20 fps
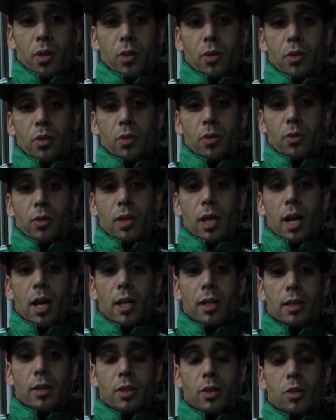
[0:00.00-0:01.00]
You
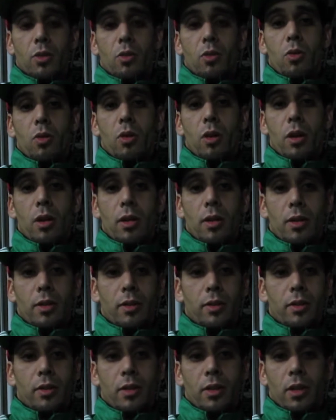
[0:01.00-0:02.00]
died so
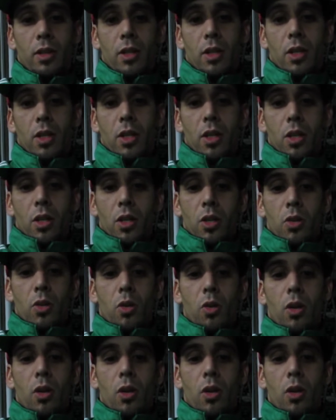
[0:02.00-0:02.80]
hard. You